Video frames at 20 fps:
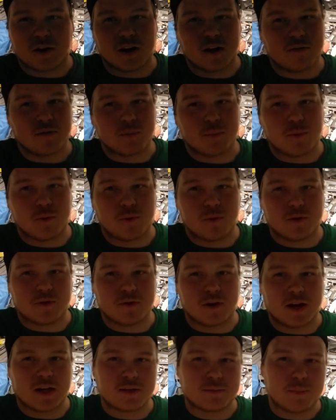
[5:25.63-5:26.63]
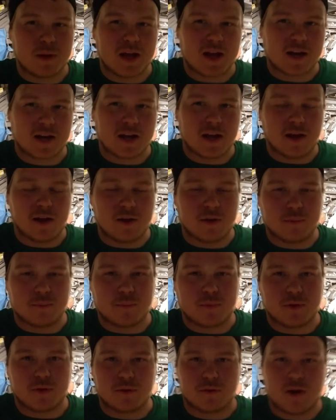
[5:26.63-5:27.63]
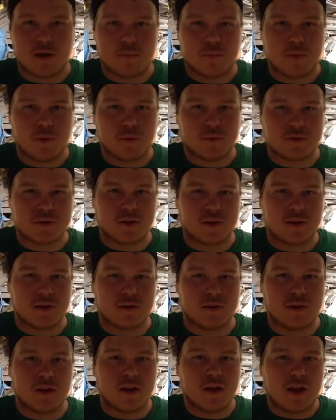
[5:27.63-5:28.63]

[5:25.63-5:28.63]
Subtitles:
and I have to pull the trans back out, put the right bolts in,